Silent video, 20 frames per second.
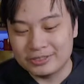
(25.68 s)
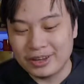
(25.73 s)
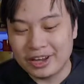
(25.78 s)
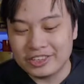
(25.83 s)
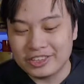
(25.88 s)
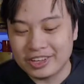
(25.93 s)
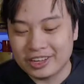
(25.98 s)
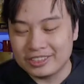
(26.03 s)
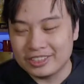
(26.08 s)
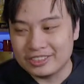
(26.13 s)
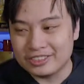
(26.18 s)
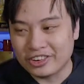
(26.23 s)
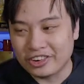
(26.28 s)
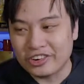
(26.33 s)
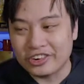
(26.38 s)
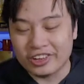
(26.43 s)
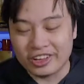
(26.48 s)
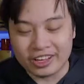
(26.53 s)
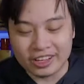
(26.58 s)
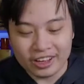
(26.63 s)
we actually got these
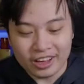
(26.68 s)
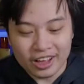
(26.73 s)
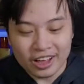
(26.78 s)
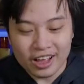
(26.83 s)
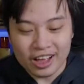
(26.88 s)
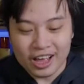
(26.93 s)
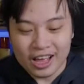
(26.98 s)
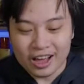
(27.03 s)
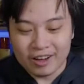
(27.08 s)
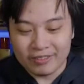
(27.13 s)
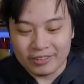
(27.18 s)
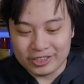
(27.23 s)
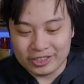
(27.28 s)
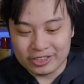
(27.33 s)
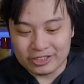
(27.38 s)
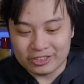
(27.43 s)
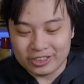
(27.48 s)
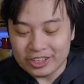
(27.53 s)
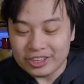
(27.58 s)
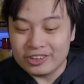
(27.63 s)
early, which
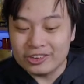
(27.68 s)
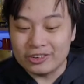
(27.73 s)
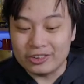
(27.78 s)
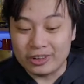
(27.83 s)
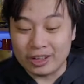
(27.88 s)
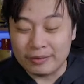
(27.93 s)
is really cool.